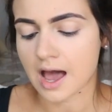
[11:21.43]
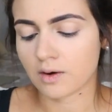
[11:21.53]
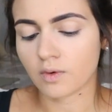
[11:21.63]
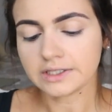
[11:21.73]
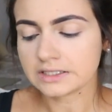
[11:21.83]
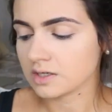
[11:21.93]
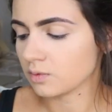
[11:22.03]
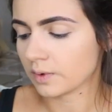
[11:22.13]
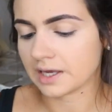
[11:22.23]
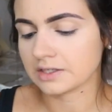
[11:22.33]
I wanted to
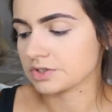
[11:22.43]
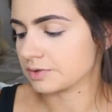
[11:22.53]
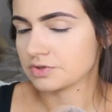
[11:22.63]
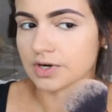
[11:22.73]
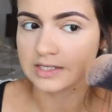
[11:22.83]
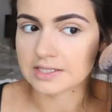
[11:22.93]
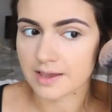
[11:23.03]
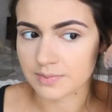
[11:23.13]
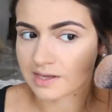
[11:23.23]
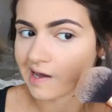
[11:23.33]
wait to address
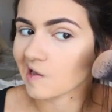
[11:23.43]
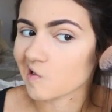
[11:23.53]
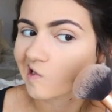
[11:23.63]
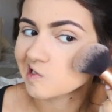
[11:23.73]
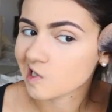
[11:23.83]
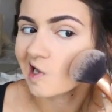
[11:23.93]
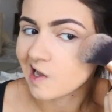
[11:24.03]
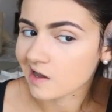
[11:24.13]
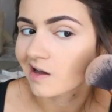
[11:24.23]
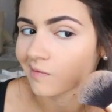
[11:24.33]
it because
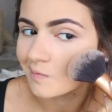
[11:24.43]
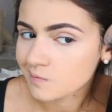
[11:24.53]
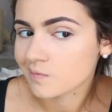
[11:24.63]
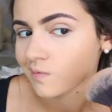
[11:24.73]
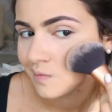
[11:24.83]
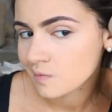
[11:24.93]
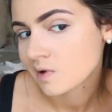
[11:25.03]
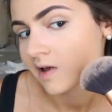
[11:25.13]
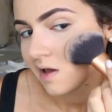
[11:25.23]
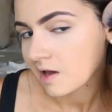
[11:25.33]
I
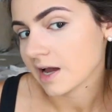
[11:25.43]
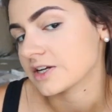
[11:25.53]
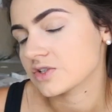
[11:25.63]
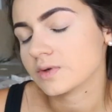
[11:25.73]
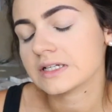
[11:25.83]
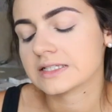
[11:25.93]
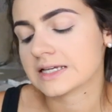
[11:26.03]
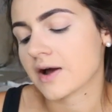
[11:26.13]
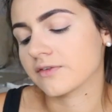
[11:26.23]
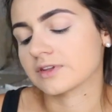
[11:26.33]
just wanted to
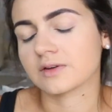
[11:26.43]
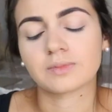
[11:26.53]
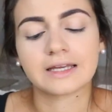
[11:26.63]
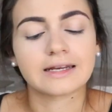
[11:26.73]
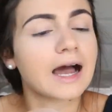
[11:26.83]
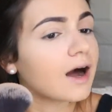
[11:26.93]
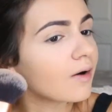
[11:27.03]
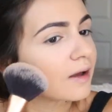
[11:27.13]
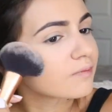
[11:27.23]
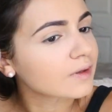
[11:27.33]
see how everything played
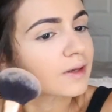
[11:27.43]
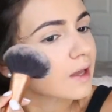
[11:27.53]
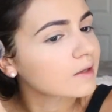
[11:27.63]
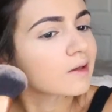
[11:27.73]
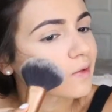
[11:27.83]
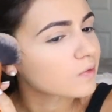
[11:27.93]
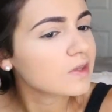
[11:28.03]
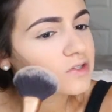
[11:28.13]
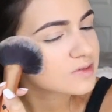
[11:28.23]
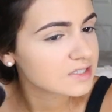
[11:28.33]
out, if like any other
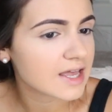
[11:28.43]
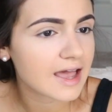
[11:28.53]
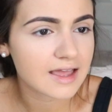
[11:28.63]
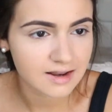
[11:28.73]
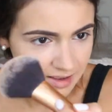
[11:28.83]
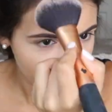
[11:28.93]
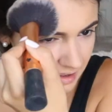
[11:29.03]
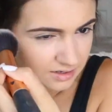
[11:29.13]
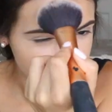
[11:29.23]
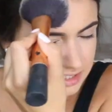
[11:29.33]
things were said,
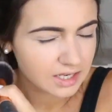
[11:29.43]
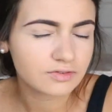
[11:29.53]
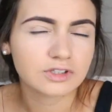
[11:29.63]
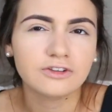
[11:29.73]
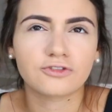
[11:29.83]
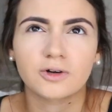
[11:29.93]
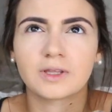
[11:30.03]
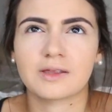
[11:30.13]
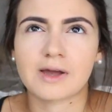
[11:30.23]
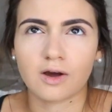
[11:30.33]
and just kind of really
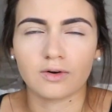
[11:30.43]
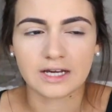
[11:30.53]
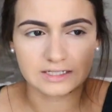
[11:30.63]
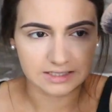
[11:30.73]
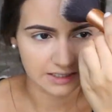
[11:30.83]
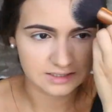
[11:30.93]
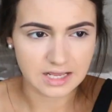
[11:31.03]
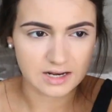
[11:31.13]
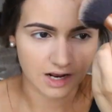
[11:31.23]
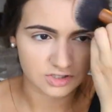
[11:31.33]
formulate my own ideas,
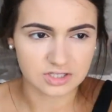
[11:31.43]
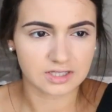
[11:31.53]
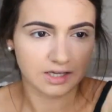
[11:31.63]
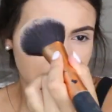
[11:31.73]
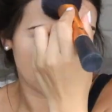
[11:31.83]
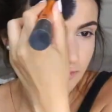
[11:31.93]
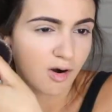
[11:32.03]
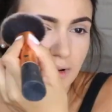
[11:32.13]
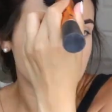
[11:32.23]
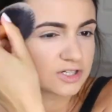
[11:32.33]
and not just like in the
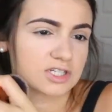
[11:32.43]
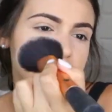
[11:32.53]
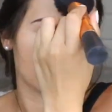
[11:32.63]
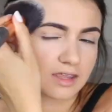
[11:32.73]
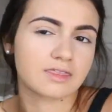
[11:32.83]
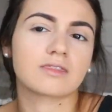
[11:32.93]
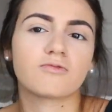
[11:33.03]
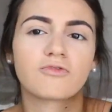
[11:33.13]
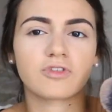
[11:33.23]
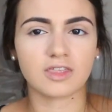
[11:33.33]
moment, but just to like
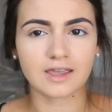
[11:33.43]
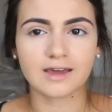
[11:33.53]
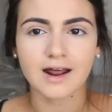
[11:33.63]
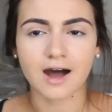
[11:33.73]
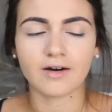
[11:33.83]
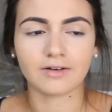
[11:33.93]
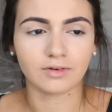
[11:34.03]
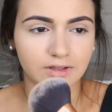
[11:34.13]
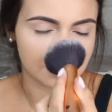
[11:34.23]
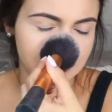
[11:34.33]
think it out and
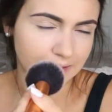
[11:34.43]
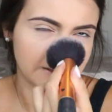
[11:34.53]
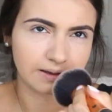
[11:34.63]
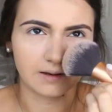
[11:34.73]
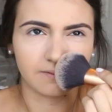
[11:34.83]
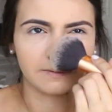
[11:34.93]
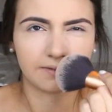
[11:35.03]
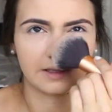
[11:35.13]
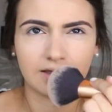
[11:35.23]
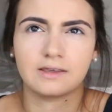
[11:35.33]
really like kind
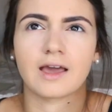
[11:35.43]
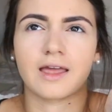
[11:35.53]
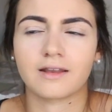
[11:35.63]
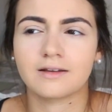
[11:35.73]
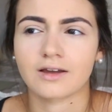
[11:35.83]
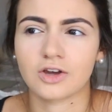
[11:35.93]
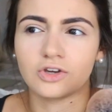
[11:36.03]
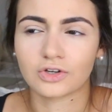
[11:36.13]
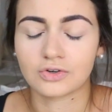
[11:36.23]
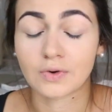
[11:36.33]
of get a
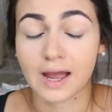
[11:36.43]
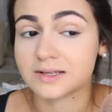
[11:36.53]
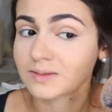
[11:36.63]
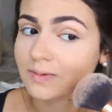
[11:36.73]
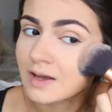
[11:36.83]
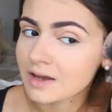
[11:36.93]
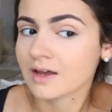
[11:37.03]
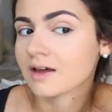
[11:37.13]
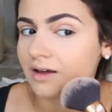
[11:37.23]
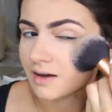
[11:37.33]
good grasp
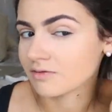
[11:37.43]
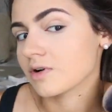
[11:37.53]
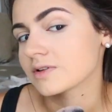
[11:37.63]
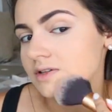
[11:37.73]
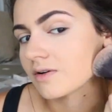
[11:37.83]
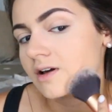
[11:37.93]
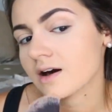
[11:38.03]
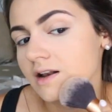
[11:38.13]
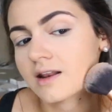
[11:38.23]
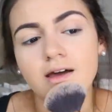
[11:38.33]
of what was going
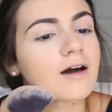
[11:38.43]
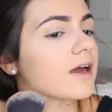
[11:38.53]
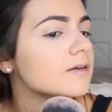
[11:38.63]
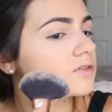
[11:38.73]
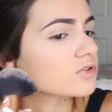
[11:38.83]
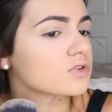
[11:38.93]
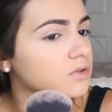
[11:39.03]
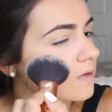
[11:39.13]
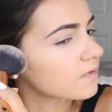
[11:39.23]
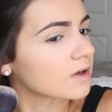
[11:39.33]
on and how I
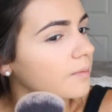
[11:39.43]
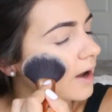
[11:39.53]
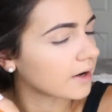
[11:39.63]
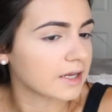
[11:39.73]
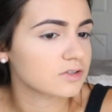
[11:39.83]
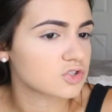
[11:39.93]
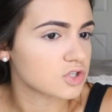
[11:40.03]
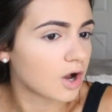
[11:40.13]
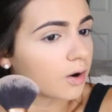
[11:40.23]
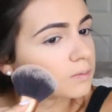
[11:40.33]
truly feel about it.
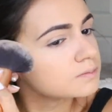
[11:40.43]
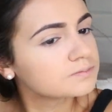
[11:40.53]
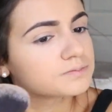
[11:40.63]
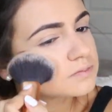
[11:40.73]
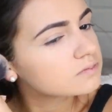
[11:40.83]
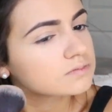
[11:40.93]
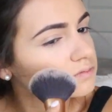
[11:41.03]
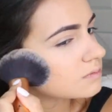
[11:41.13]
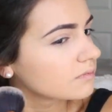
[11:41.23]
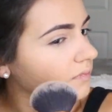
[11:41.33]
So
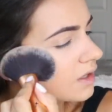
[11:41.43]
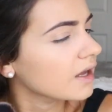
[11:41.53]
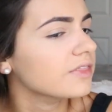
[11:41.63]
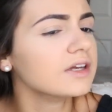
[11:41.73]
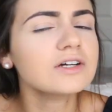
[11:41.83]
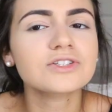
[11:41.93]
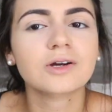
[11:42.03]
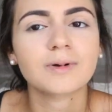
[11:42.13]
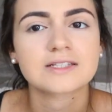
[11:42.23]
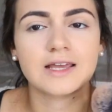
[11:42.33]
I think I'll
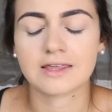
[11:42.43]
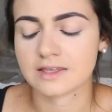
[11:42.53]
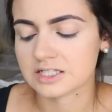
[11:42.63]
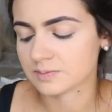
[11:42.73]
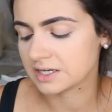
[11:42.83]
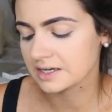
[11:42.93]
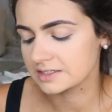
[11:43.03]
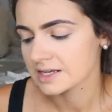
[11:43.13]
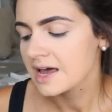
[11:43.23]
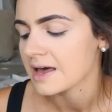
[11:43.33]
start by saying this
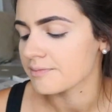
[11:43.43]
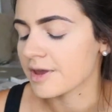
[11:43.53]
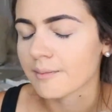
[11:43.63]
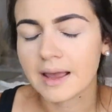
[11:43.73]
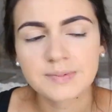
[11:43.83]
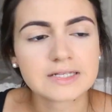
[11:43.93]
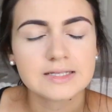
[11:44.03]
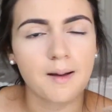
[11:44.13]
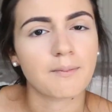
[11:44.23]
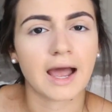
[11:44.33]
because there might be
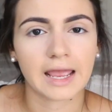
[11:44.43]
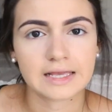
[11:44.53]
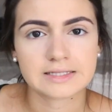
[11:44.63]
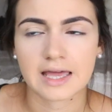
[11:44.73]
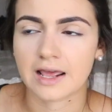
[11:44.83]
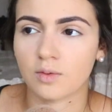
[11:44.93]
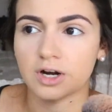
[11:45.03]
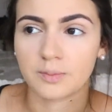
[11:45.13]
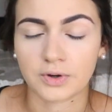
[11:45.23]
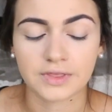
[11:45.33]
some bias, and I
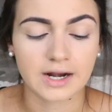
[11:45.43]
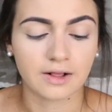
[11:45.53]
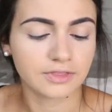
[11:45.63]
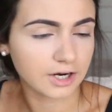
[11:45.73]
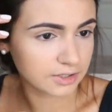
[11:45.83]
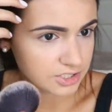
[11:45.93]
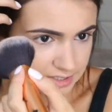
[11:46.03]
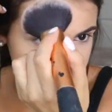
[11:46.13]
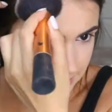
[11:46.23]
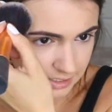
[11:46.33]
want to put that out there
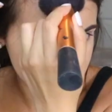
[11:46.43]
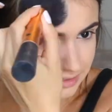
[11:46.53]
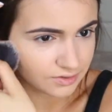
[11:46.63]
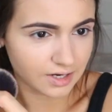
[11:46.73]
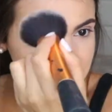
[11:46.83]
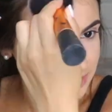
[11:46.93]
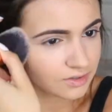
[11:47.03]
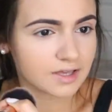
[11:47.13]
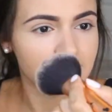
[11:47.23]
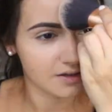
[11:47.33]
just in case you guys
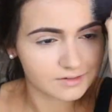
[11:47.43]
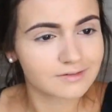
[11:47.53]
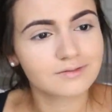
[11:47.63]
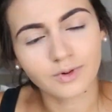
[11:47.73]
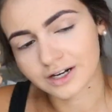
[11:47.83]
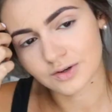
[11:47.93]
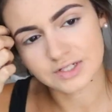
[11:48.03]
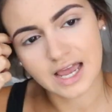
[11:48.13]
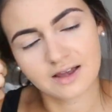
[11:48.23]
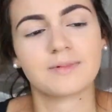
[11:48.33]
are like, want to
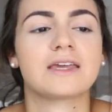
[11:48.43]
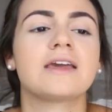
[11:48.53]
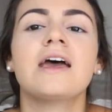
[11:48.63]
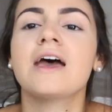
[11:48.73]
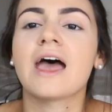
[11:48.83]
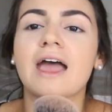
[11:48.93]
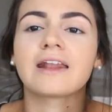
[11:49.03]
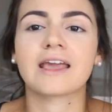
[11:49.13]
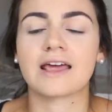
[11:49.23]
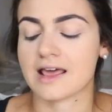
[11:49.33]
attack me. And
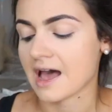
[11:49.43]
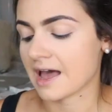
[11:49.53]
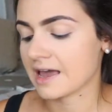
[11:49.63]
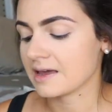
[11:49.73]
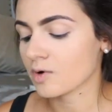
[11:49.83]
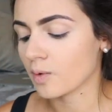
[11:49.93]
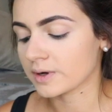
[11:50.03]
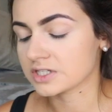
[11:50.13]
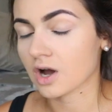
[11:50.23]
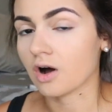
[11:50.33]
again, I am
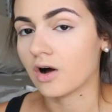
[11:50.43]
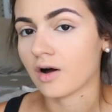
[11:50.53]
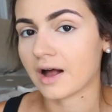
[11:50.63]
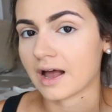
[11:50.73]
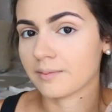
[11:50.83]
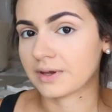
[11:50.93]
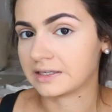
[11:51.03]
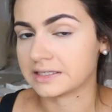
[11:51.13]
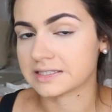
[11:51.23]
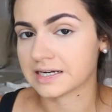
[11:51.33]
open to all
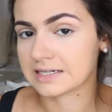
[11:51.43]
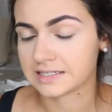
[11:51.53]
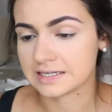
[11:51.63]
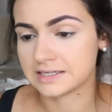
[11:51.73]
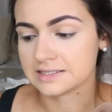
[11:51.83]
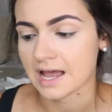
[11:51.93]
opinions and ideas.